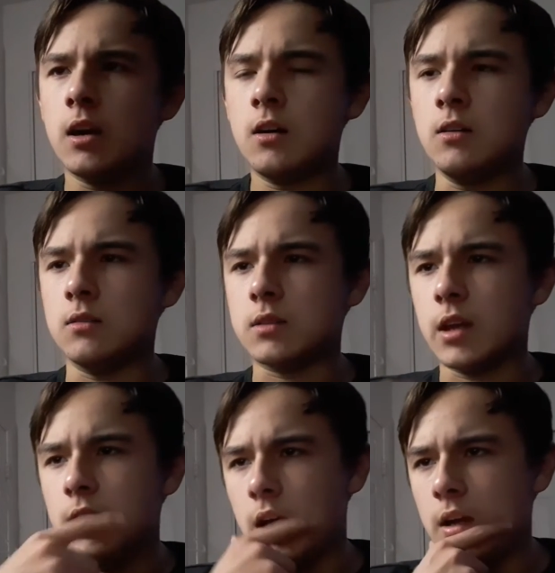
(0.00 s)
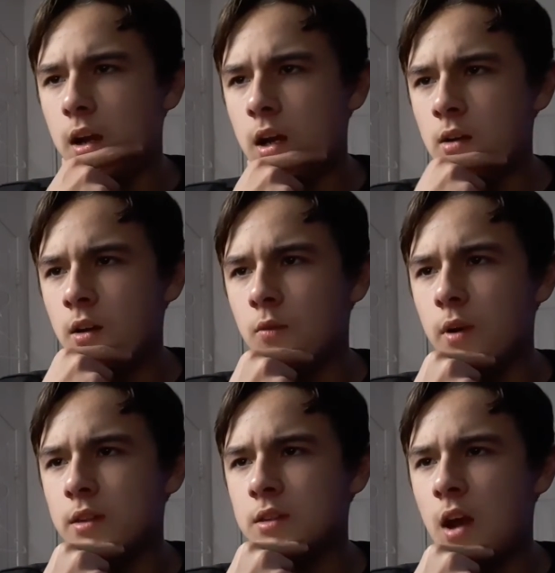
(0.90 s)
Oh, okay. I, I don't know
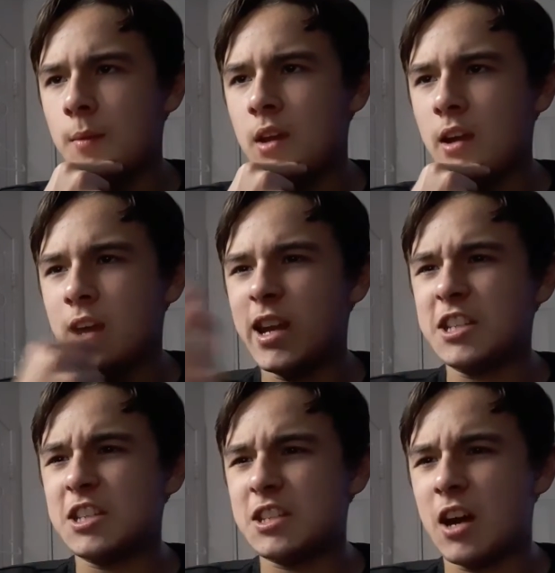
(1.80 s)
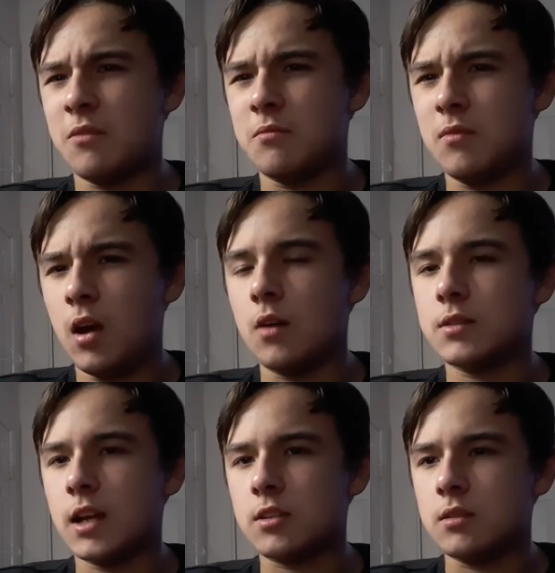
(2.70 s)
when. I mean, I, I guess this is out. Oh,
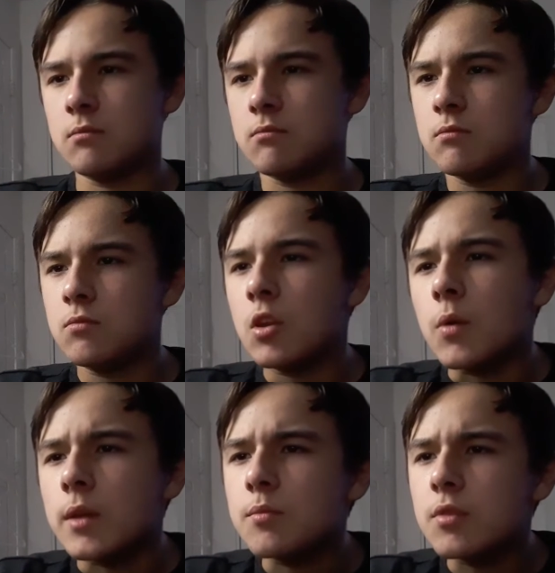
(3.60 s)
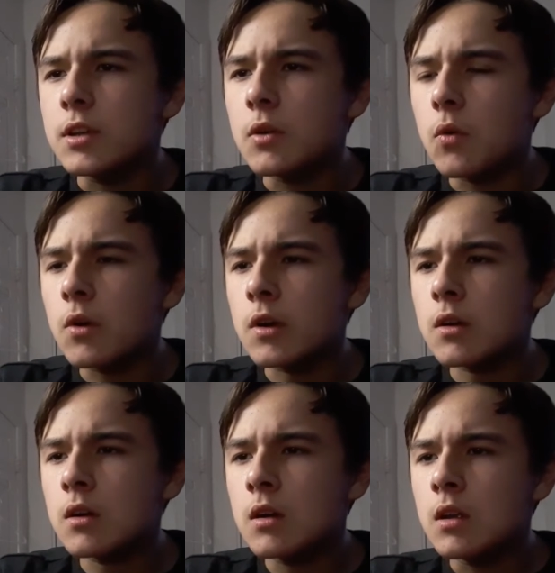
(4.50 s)
it's actually. No, wait. Pre
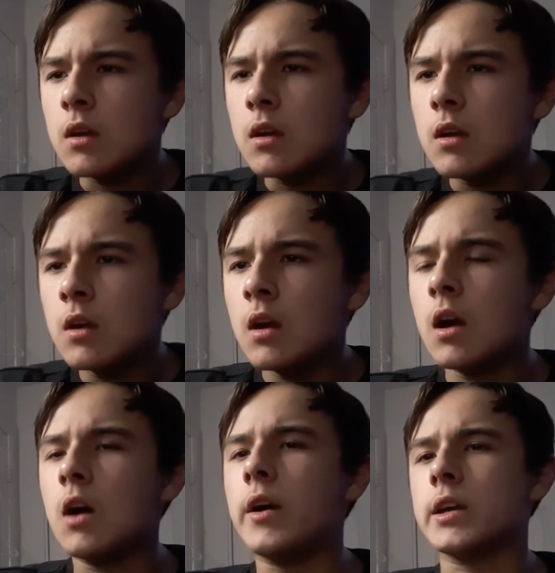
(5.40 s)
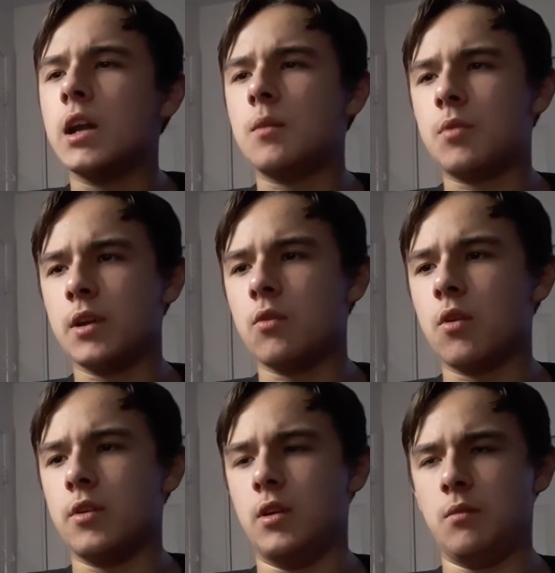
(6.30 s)
order. Oh, I got a pre
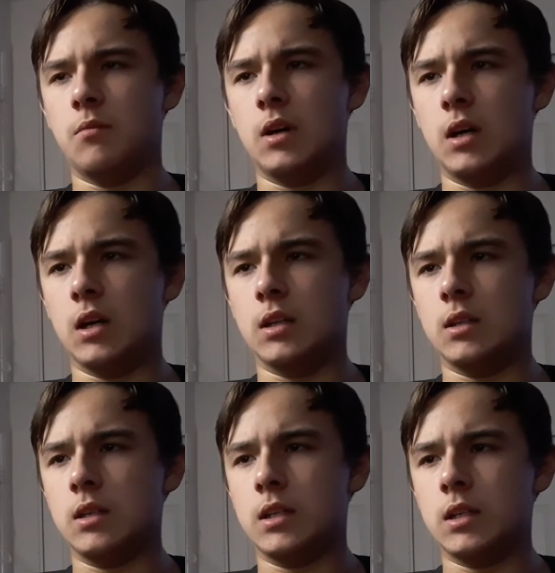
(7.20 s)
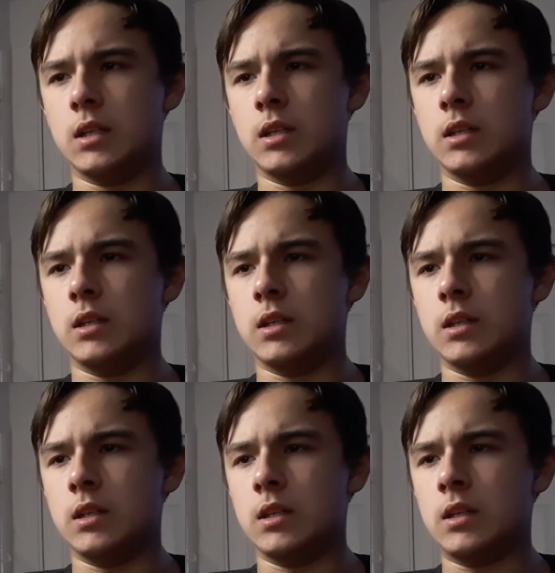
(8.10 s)
order, but.
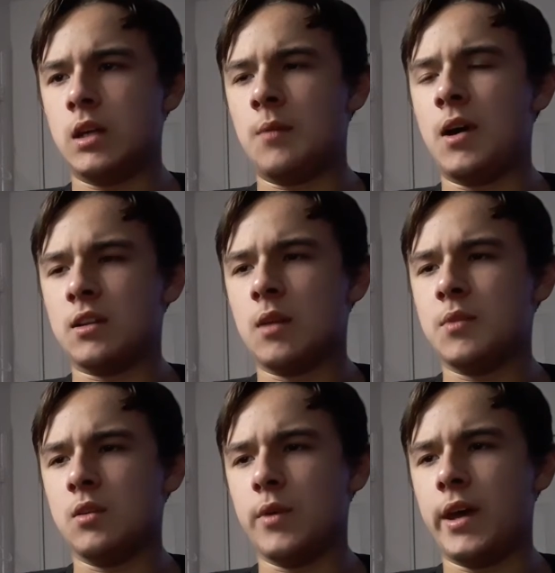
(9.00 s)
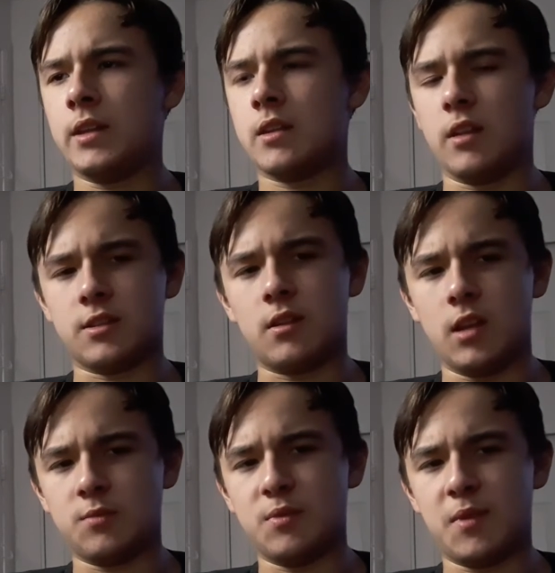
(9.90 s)
I'm gonna I'm gonna wait till it's on
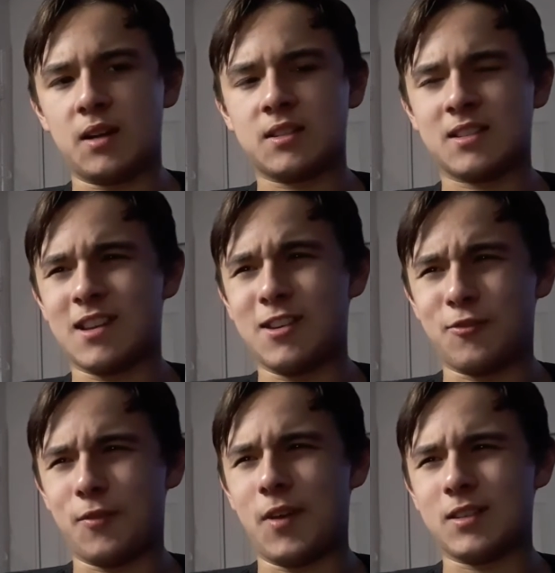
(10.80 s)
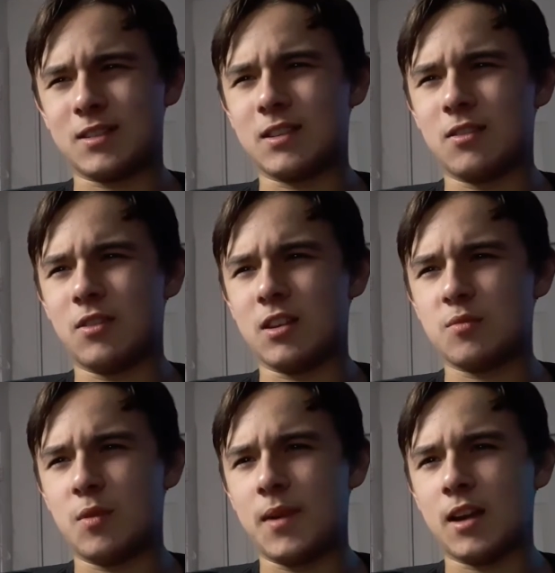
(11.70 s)
HBO Max because I know for a fact it's gonna go on
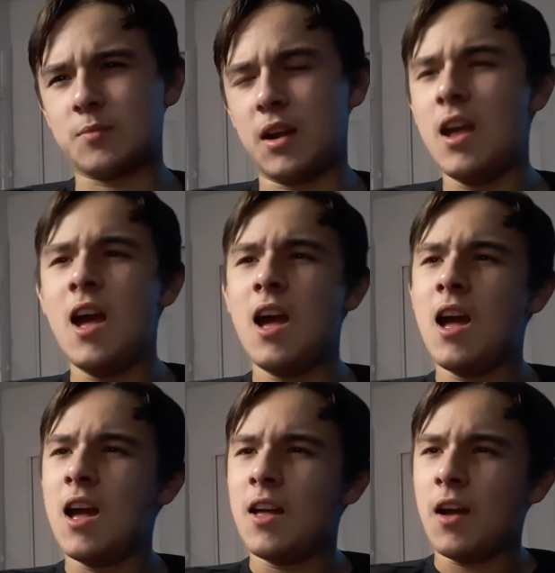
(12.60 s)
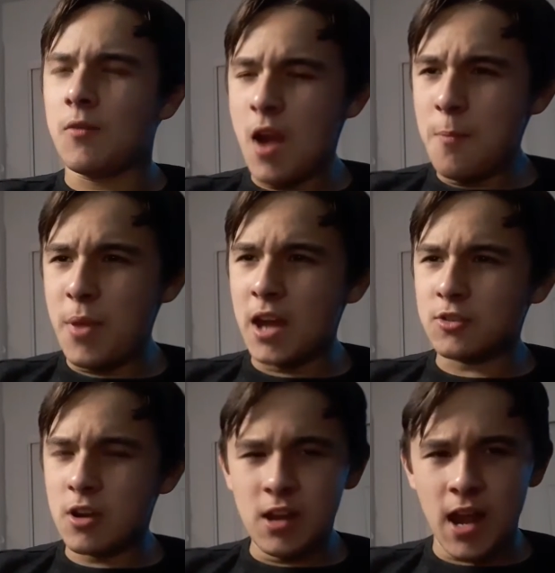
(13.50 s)
HBO Max. But a Red Band trailer